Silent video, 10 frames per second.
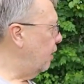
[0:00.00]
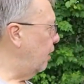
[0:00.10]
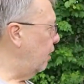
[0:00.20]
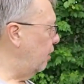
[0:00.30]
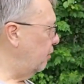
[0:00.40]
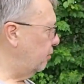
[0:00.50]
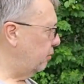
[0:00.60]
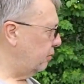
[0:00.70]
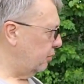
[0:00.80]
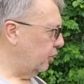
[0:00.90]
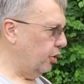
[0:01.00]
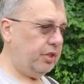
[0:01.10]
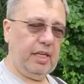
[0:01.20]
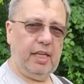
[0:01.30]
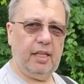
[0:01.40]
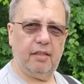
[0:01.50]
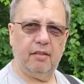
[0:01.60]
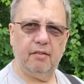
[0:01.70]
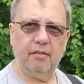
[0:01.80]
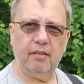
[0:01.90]
uh, good to eat.
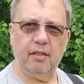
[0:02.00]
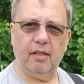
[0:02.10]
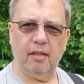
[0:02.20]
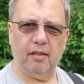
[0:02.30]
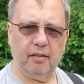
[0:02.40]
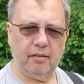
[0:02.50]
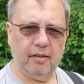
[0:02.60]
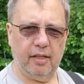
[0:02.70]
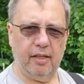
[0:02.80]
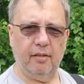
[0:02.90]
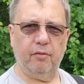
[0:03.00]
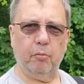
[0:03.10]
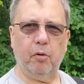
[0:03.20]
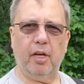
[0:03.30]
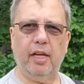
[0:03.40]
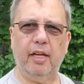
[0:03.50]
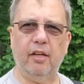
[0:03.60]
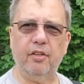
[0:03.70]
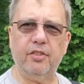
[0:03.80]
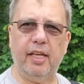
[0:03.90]
And from what I
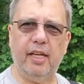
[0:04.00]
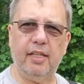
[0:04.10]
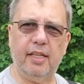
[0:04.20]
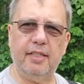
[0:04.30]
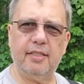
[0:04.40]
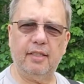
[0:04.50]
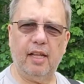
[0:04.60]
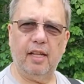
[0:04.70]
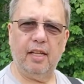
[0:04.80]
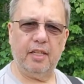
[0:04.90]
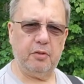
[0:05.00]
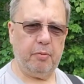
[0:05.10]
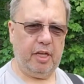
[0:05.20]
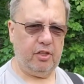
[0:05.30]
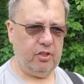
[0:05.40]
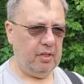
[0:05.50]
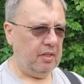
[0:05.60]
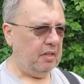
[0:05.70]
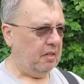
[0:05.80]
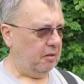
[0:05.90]
understand, it tastes a lot like spinach.
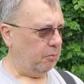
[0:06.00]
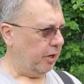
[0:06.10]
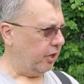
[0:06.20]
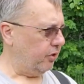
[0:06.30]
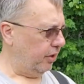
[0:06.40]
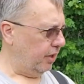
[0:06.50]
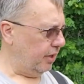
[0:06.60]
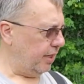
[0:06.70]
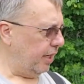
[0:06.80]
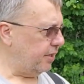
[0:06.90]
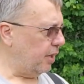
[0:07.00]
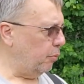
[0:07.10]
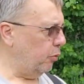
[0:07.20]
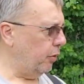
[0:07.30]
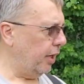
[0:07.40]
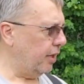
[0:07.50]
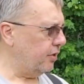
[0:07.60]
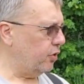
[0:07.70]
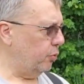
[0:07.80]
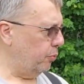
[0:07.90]
We're actually going to take some. We
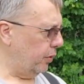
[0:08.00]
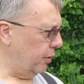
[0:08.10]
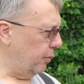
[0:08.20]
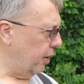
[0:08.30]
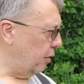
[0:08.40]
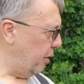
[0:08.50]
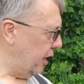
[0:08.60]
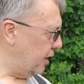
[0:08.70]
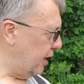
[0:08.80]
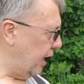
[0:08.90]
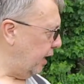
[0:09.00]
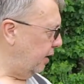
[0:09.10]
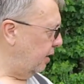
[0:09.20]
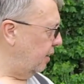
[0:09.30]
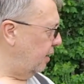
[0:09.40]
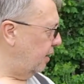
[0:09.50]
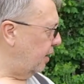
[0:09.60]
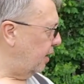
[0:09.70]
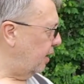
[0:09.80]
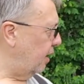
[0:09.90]
got soup with it we're going to make today
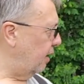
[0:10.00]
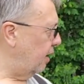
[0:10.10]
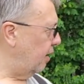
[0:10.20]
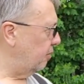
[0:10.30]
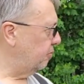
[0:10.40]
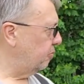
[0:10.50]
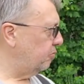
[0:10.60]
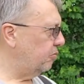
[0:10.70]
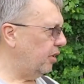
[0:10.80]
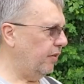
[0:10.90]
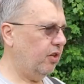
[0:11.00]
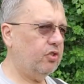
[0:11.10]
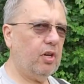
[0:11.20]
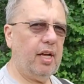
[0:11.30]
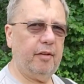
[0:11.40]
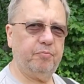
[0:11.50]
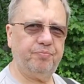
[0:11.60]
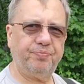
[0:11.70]
and give it a try.